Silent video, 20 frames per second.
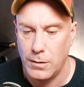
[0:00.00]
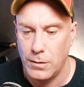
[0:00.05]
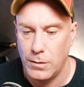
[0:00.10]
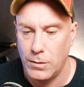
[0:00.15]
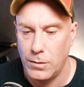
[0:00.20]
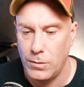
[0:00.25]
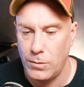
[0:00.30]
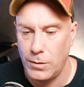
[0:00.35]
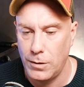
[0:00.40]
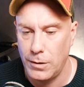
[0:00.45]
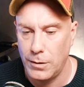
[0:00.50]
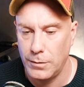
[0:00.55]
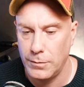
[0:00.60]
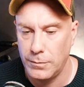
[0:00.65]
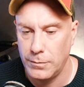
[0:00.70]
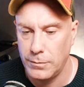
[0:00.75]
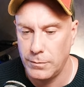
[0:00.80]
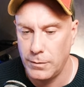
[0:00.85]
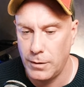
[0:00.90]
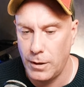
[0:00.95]
Owner,
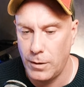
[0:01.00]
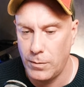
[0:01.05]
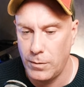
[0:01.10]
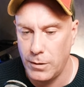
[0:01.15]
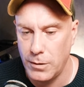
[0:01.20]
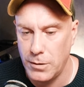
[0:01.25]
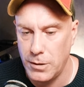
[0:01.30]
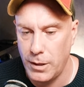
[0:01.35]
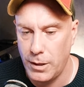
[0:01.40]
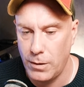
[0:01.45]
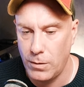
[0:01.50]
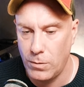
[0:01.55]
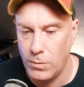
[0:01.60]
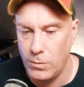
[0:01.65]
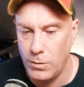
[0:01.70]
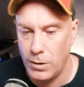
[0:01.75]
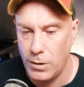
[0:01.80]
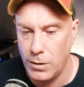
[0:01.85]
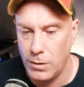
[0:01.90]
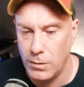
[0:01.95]
I want to set
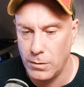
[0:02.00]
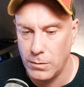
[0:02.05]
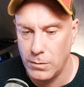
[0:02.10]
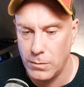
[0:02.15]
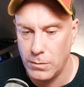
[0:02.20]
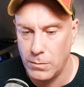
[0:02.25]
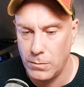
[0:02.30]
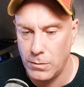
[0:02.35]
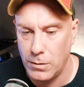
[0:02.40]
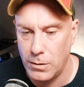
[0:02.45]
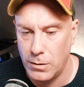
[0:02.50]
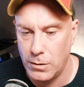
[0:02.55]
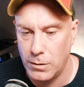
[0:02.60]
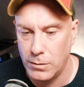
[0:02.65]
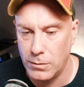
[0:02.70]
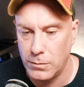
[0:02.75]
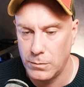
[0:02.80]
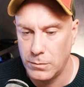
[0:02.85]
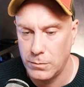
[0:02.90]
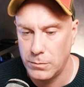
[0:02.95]
owner,
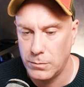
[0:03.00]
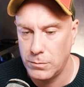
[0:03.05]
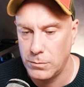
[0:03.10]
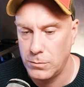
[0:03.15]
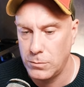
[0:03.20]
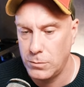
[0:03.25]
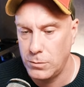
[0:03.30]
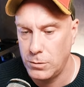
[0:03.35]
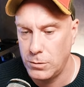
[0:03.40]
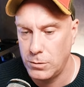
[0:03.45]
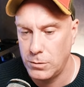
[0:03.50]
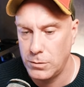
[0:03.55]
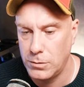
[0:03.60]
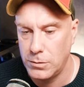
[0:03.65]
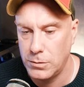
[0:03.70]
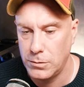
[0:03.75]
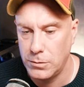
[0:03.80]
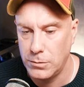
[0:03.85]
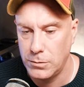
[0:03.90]
root,